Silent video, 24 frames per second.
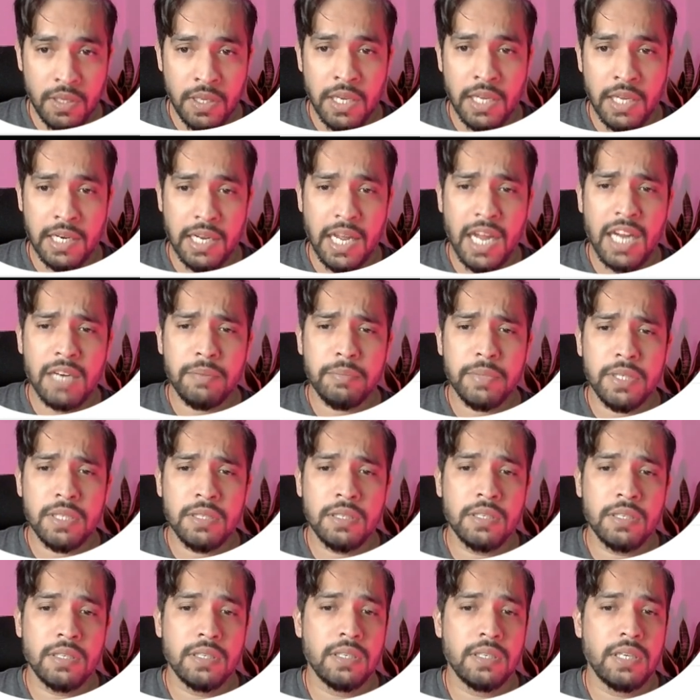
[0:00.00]
an admin,
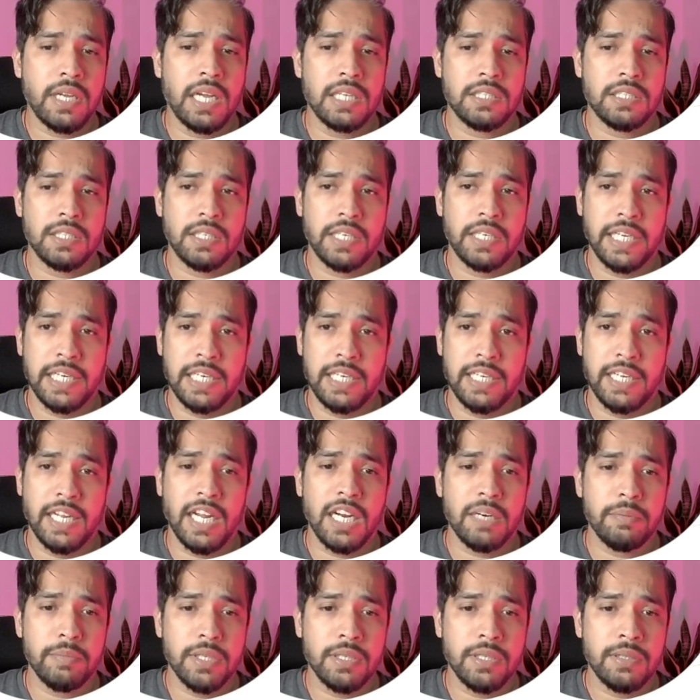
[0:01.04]
Azure AD
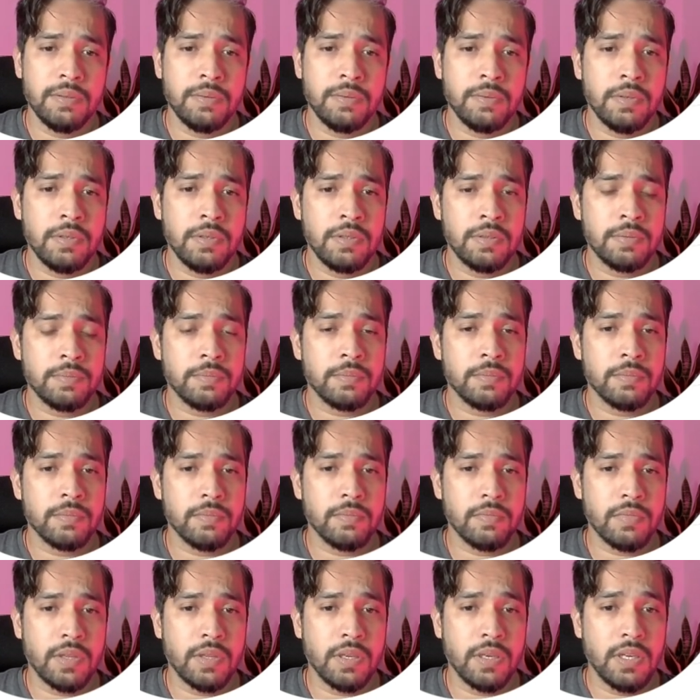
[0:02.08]
admin,
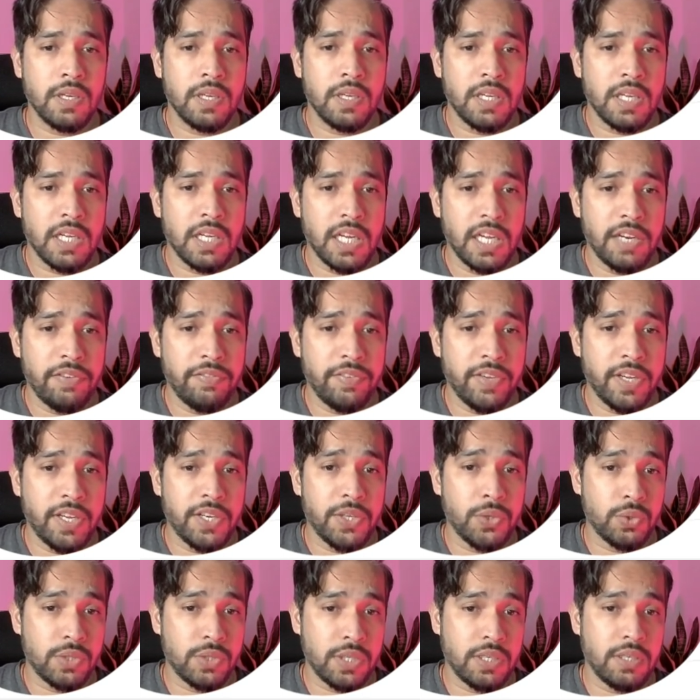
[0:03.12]
and we are
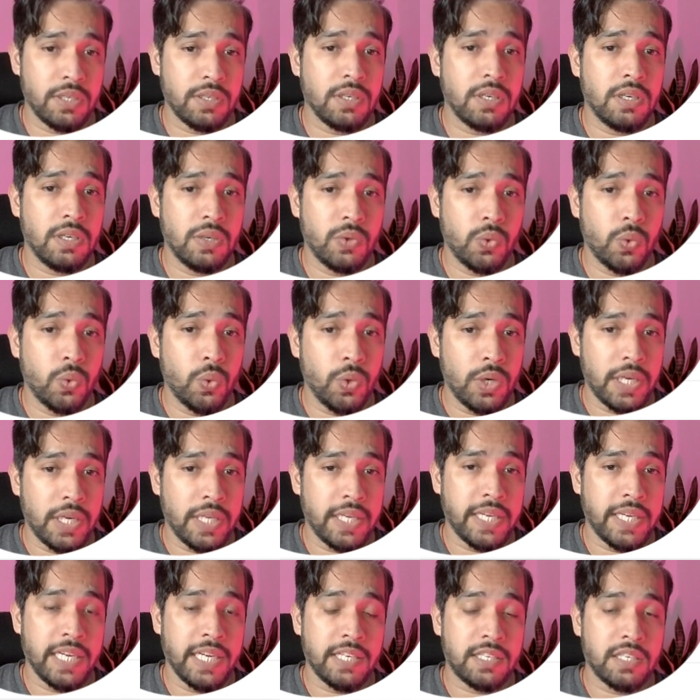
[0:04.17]
using
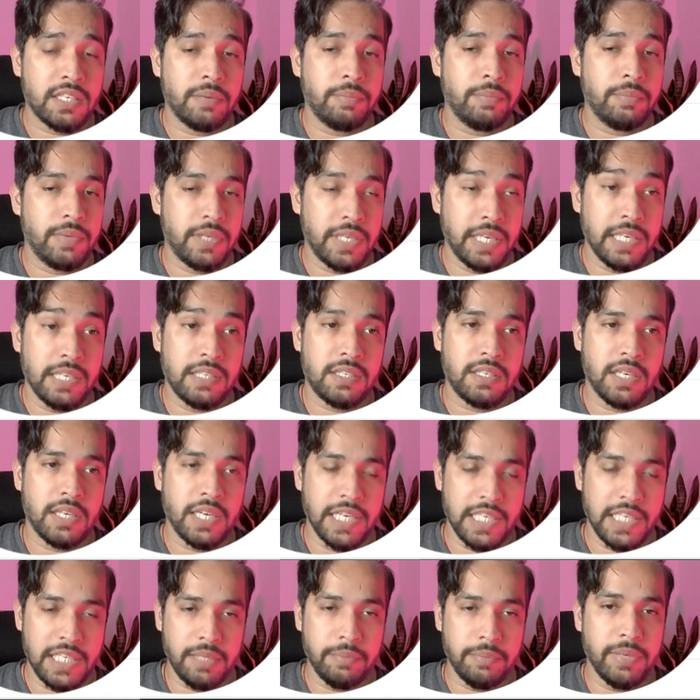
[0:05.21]
only Entra
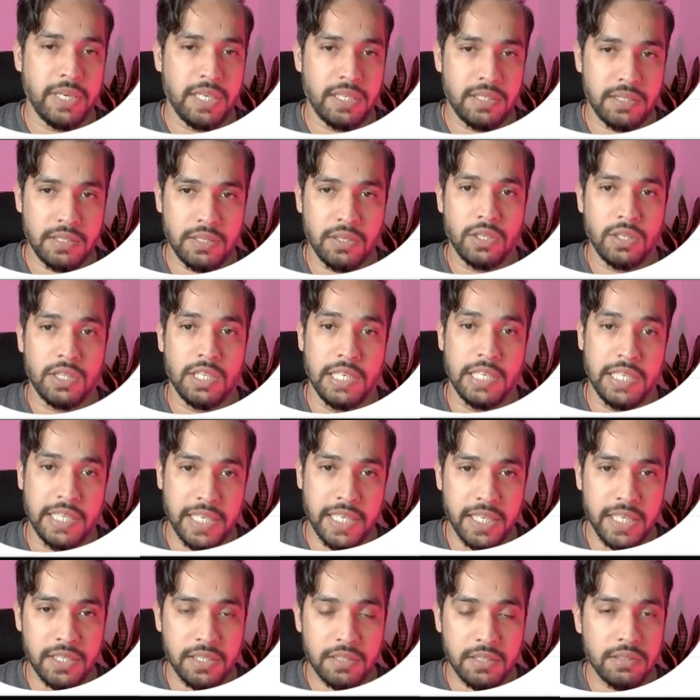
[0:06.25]
ID based
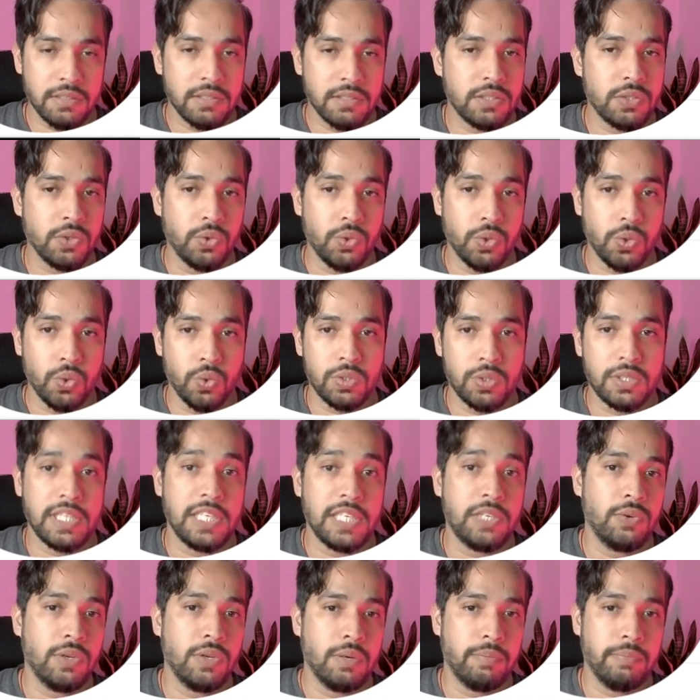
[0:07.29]
authentication, so no
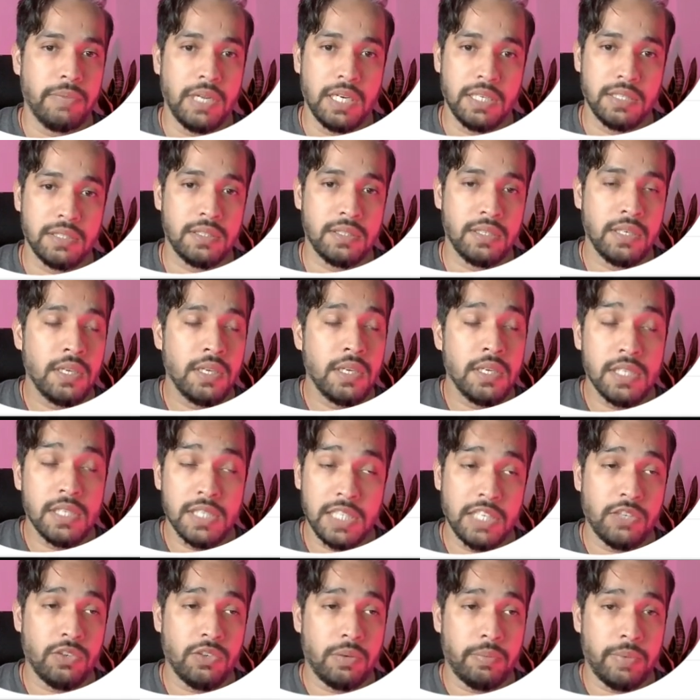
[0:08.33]

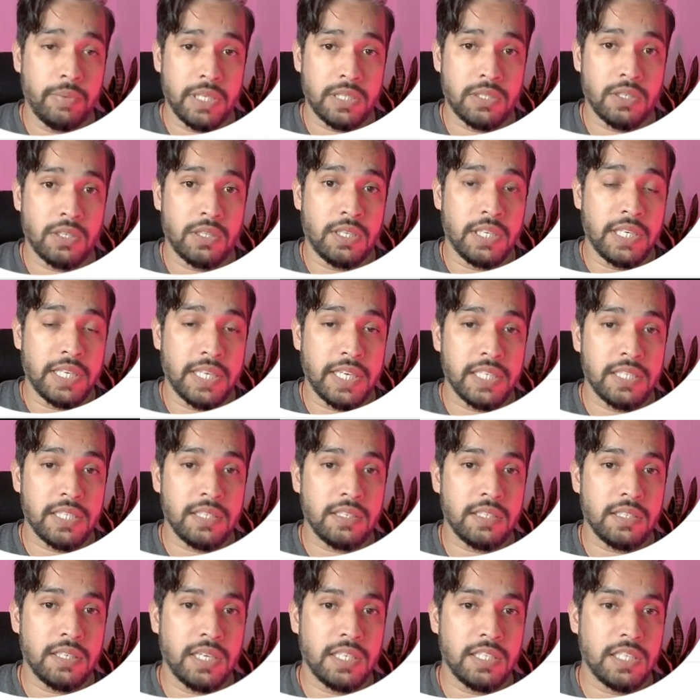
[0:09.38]
SQL based
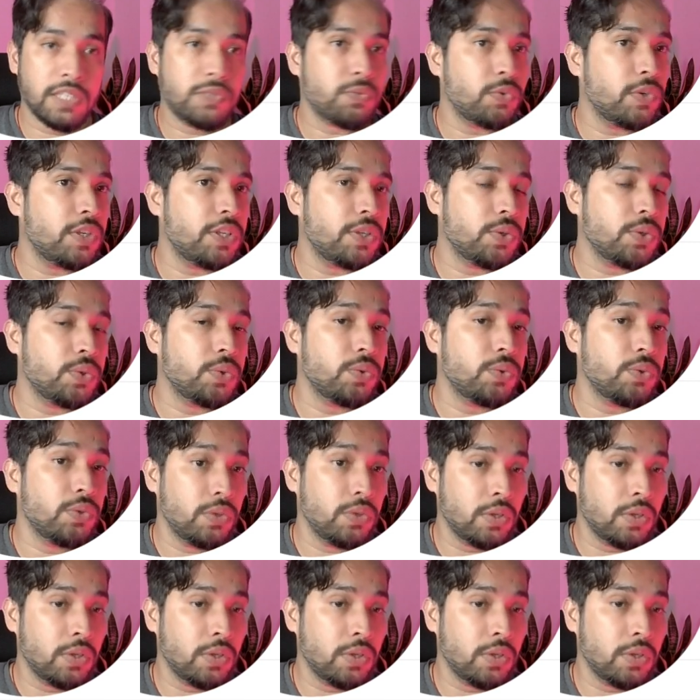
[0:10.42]
authentication. I just wanted to